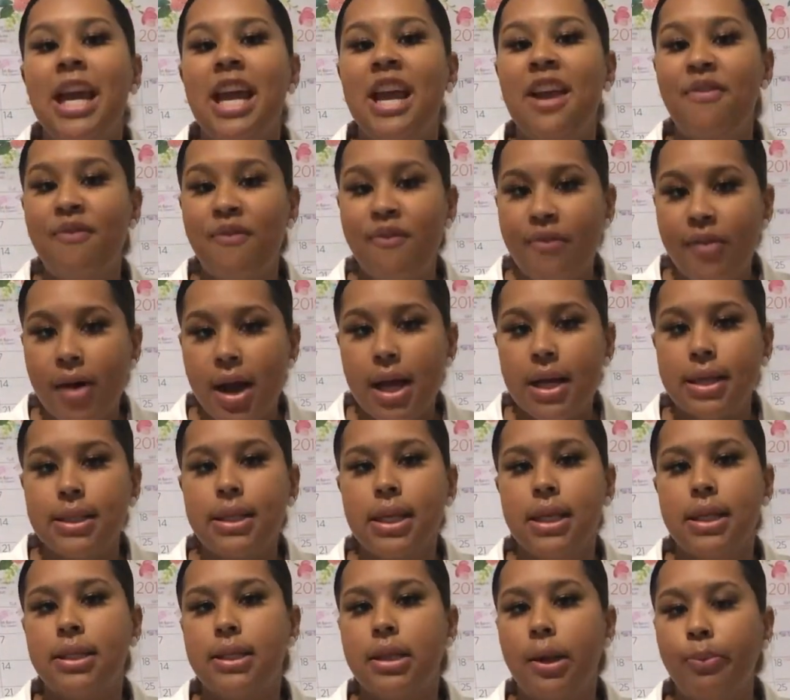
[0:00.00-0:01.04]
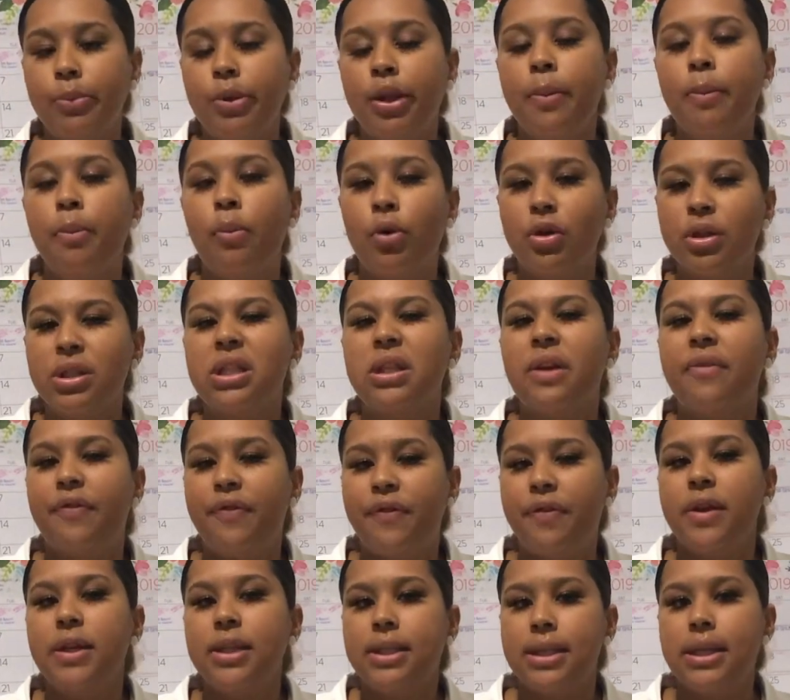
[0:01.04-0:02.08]
invest in something more
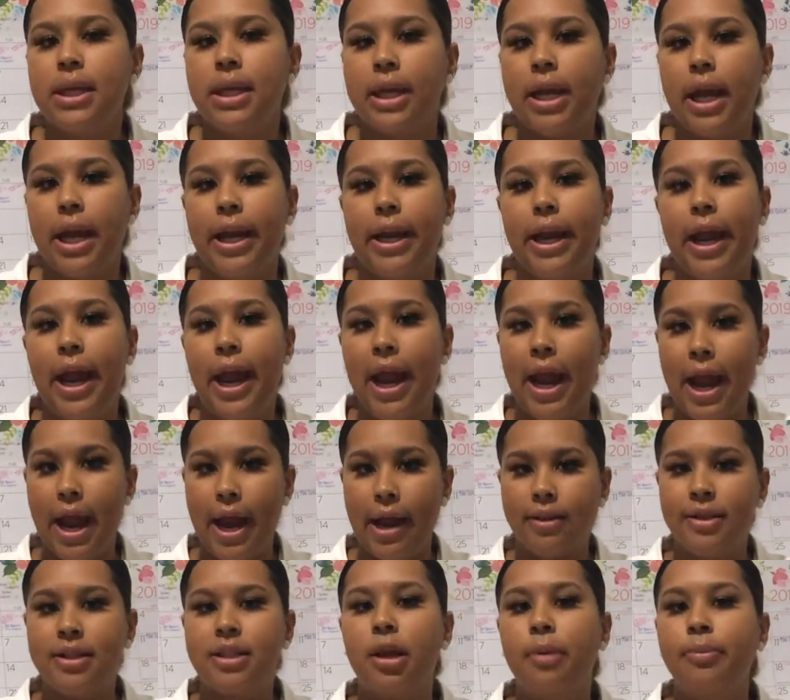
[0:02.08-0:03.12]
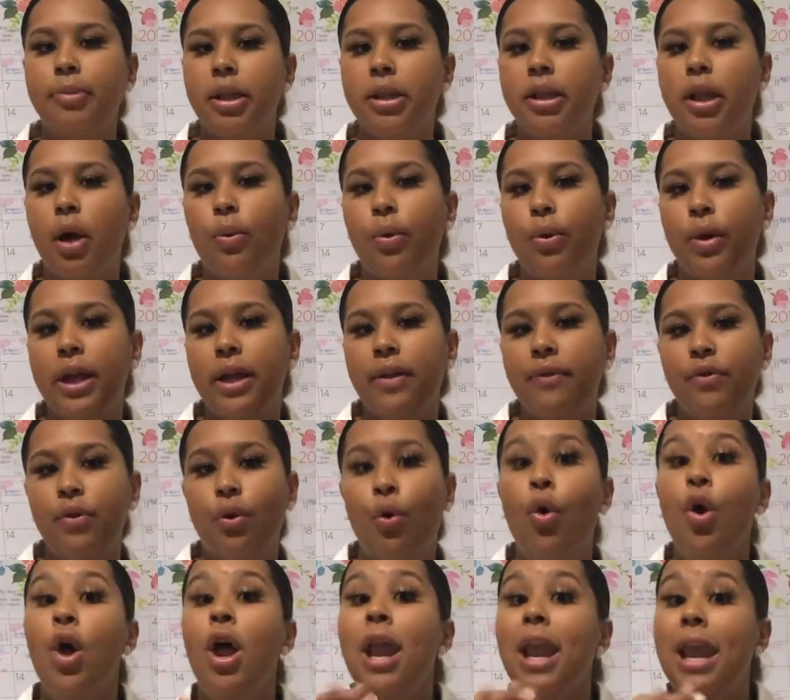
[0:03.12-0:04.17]
sophisticated and something that will give
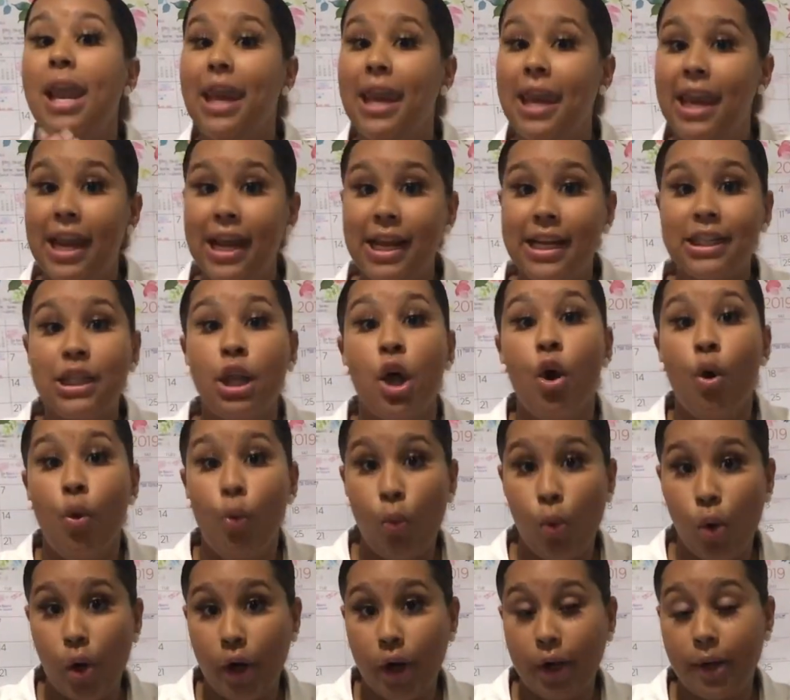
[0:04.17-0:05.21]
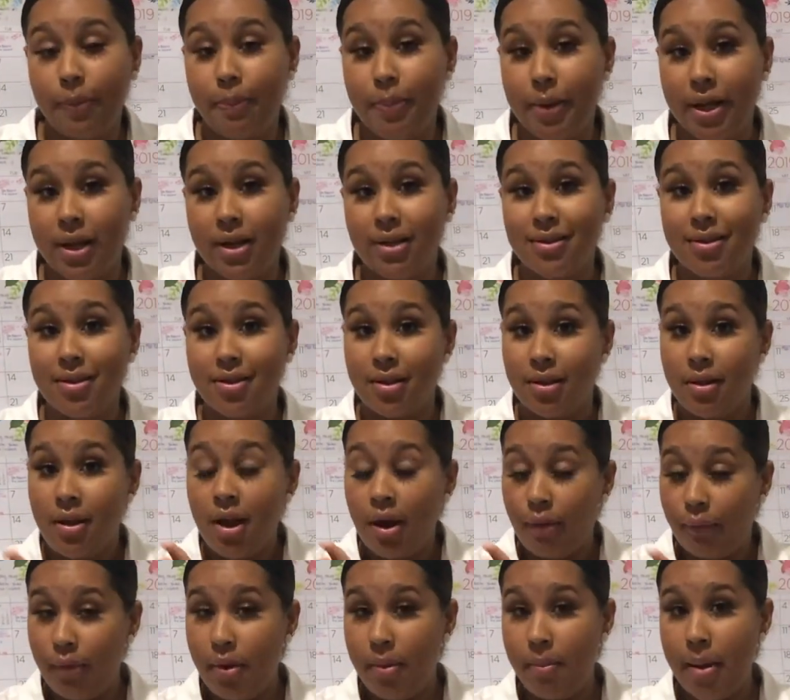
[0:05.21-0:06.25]
you less work. Because
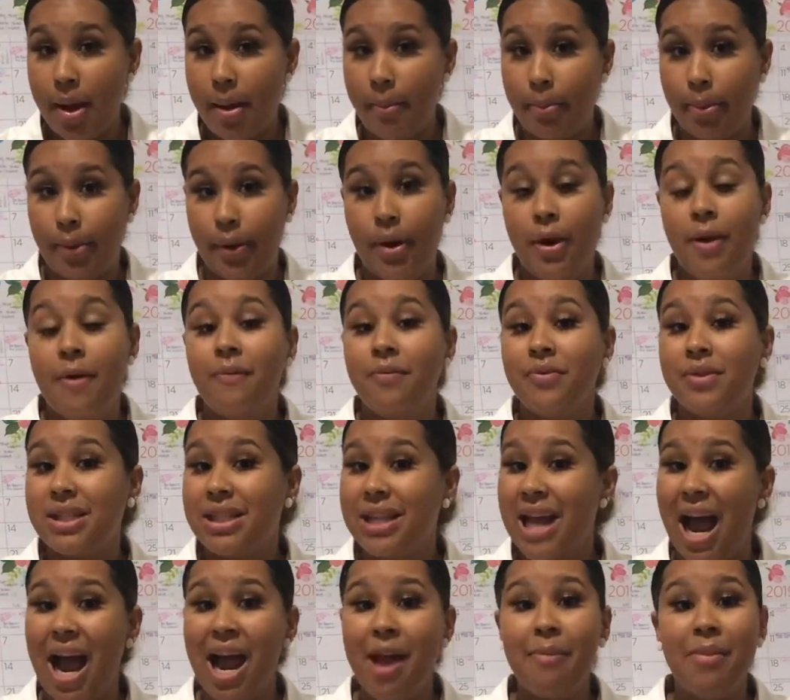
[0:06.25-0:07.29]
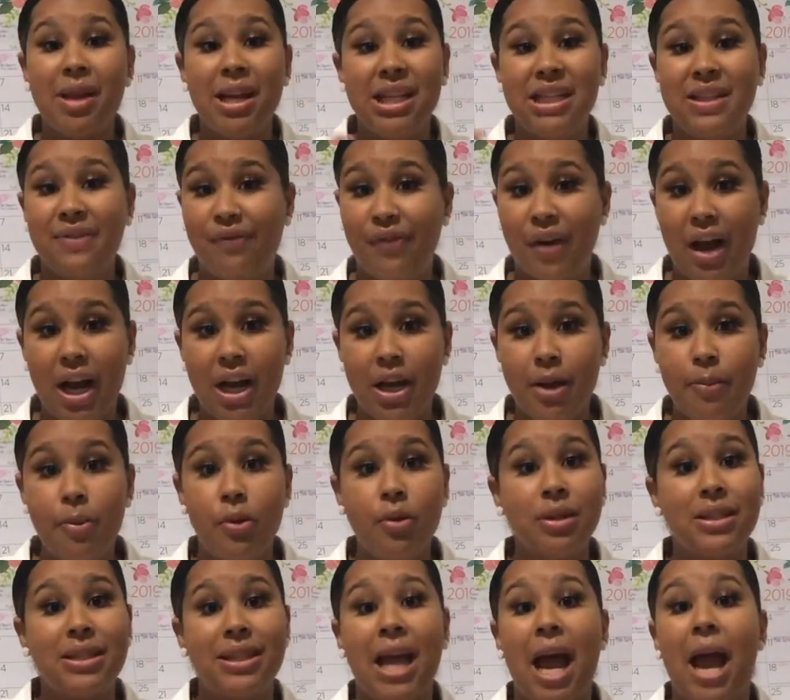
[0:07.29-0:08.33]
remember, time is
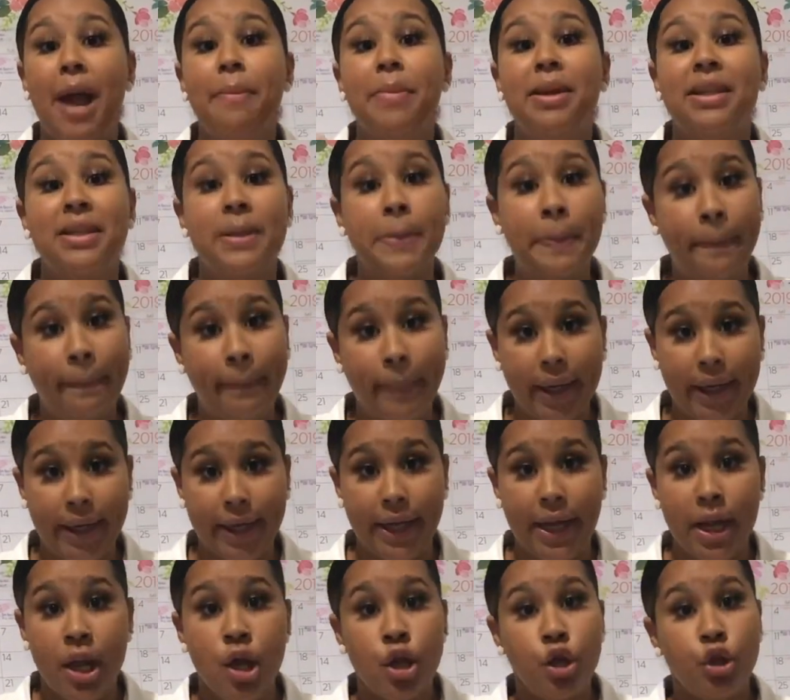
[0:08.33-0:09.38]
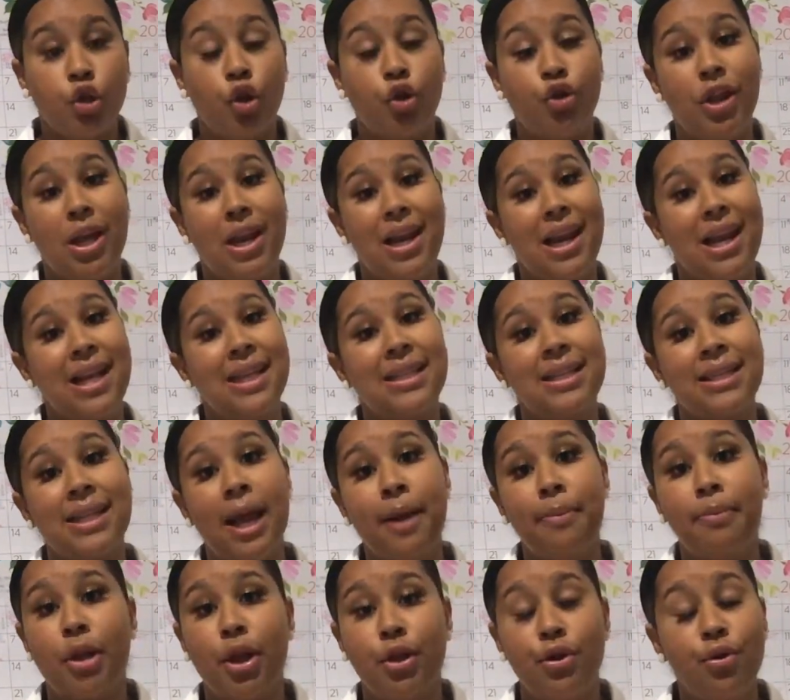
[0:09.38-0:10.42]
valuable, time is money. So the less
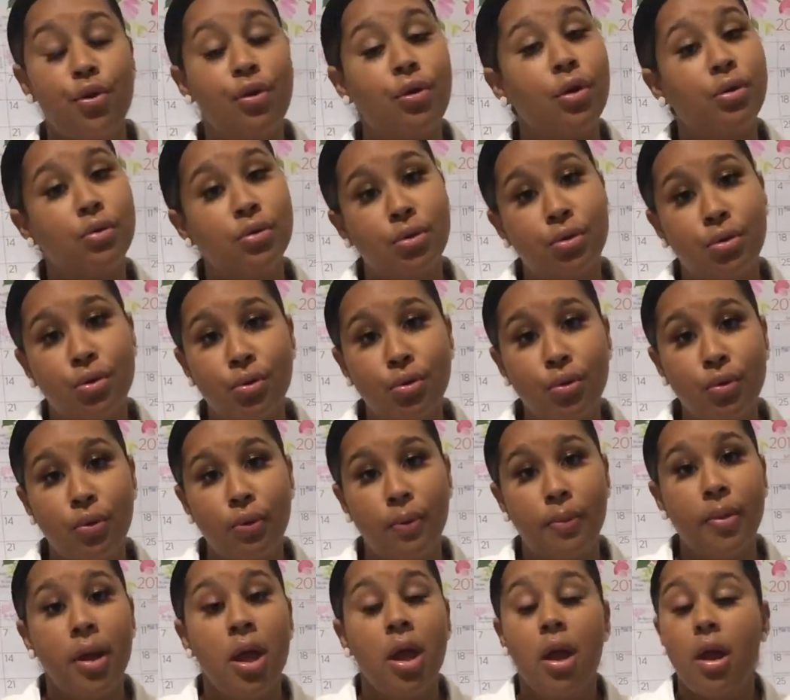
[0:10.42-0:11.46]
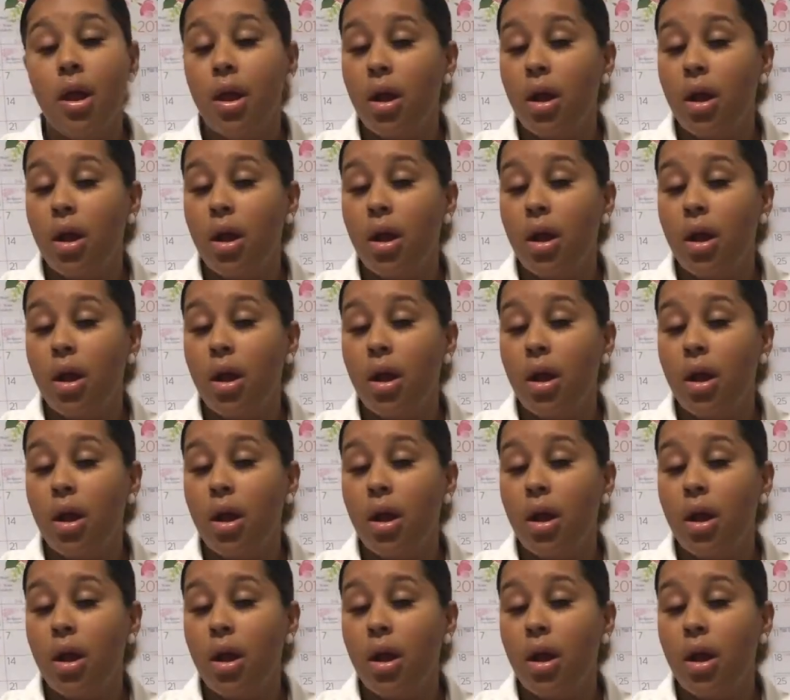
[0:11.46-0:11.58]
time that you consume